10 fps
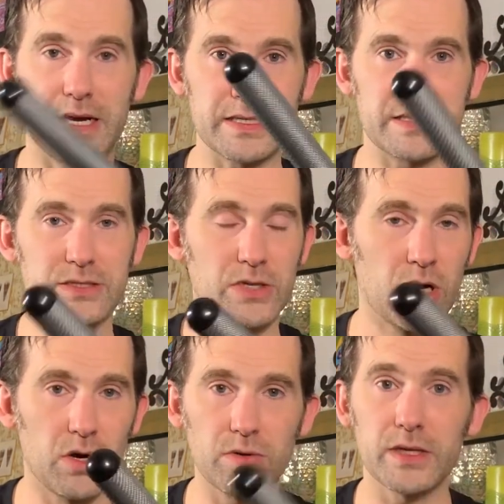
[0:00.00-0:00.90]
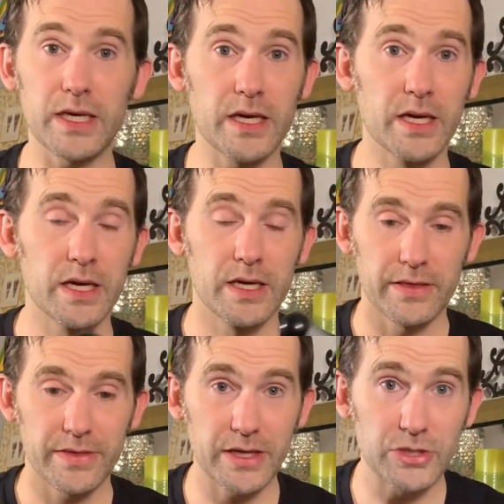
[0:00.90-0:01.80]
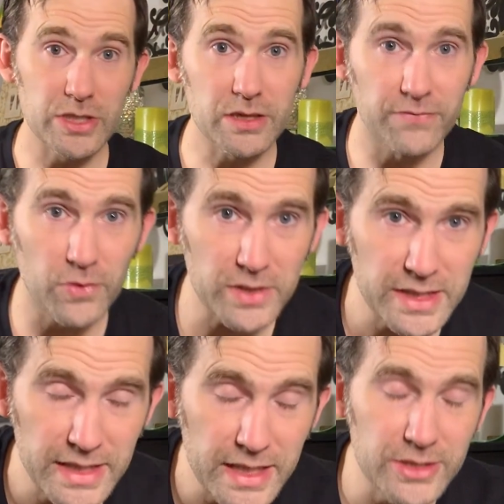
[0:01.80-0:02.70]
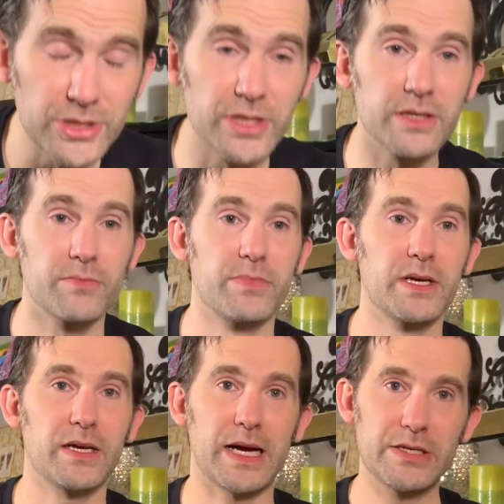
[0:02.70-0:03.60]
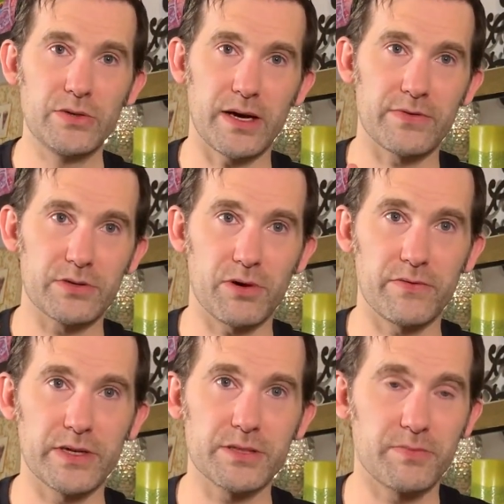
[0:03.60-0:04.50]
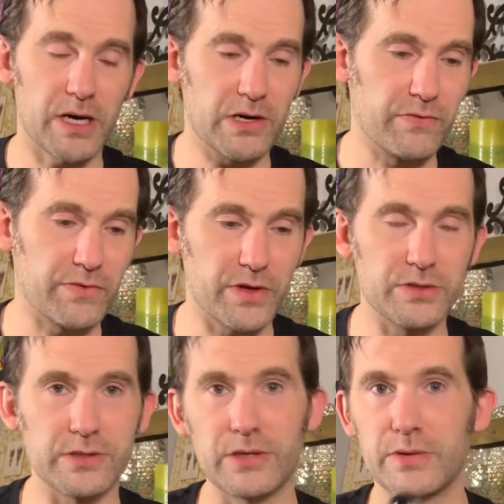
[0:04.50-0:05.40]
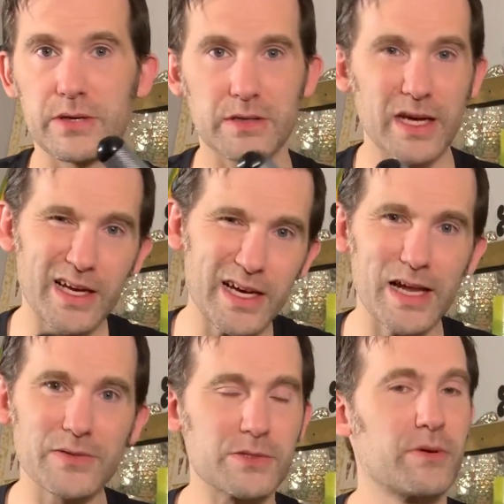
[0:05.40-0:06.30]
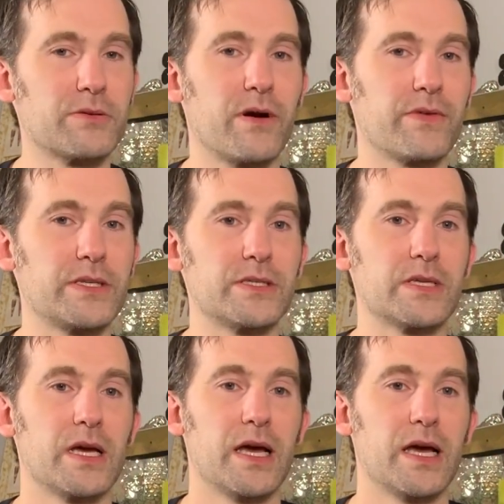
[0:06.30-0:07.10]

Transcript: I totally think you should get the 14 inch, but I do have a 12 inch model for those of you who are young. I just want 12 inches.